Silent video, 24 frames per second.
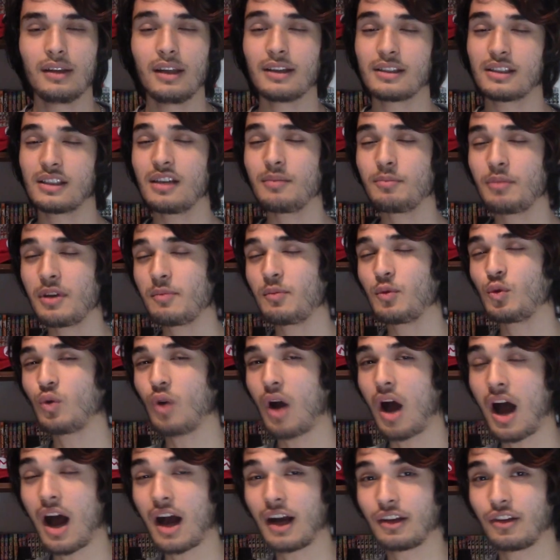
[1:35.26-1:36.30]
some people
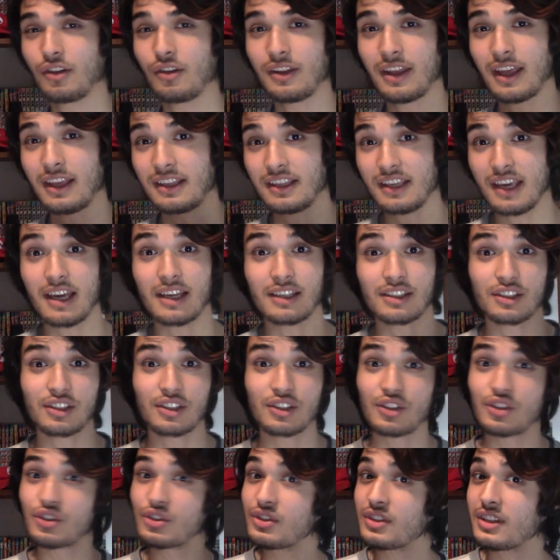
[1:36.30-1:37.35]
will argue that yes,
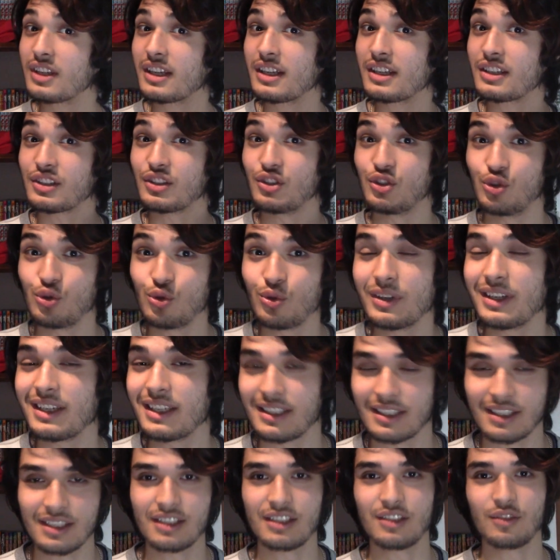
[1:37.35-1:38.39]
tsunderes do
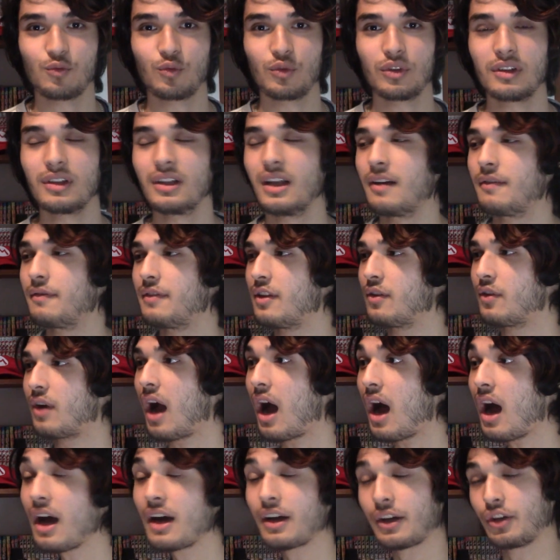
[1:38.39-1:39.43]
exist in real life. There
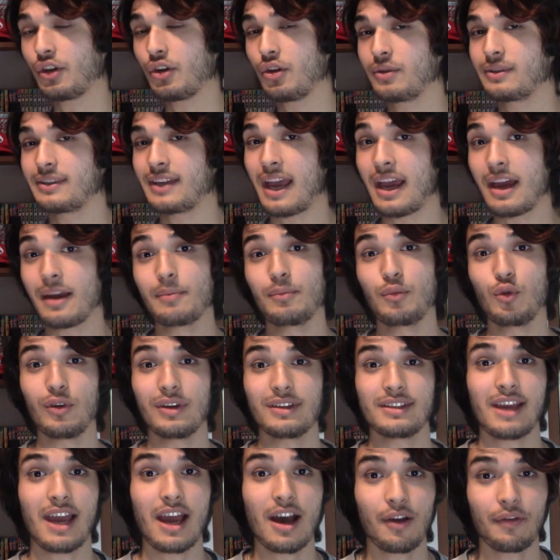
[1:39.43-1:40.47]
are girls and
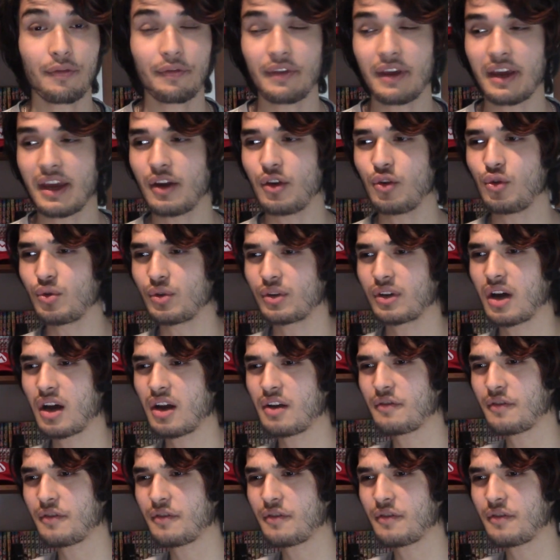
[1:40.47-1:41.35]
boys out there who kind of